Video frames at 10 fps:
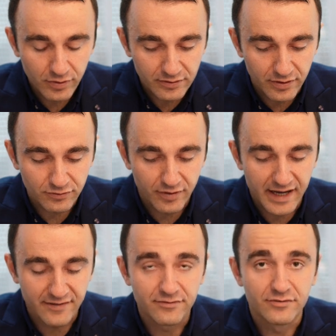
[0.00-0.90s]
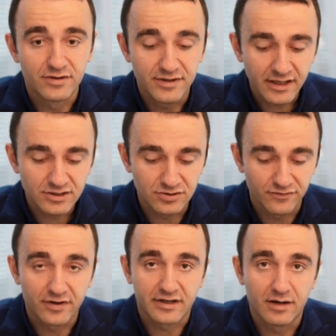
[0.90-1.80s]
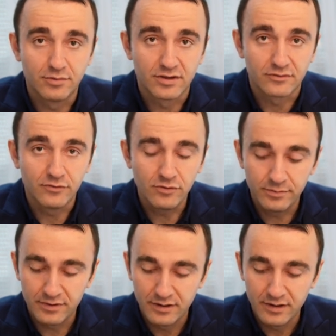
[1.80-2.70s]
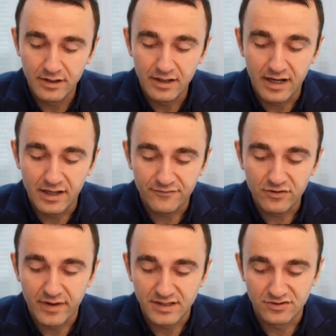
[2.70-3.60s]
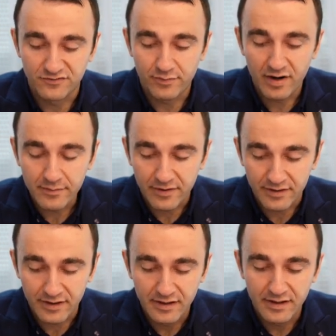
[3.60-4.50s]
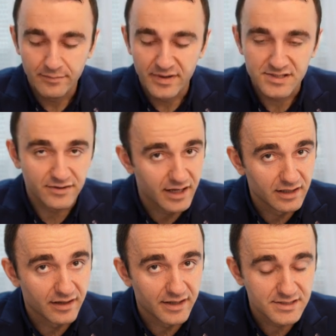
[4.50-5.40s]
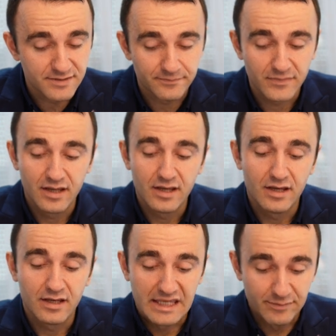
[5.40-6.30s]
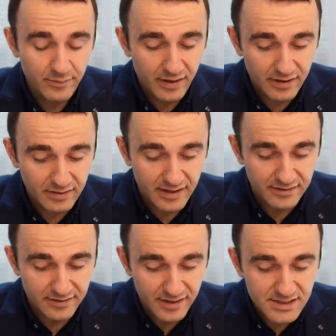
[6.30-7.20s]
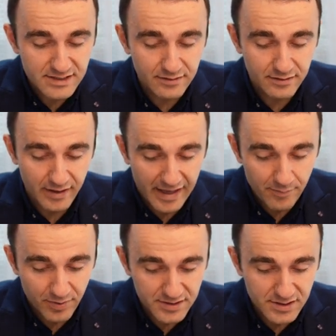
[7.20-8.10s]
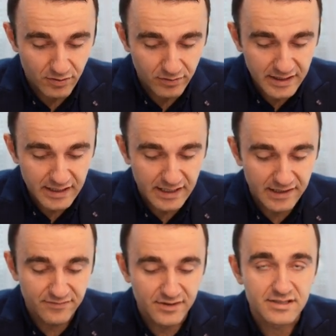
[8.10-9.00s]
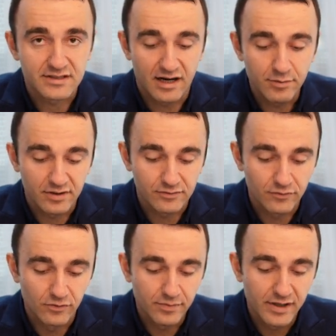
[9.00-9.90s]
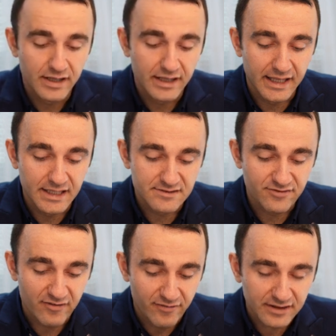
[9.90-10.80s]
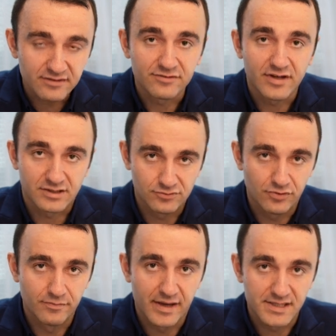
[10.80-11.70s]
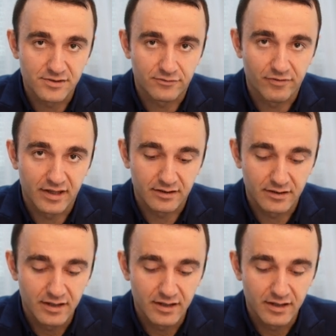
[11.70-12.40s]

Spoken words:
are going to have the reduction of the carbonyl group and formation of primary benzoic halides. Keep in mind that this happens only if this carbonyl group is directly attached to the benzoic ring.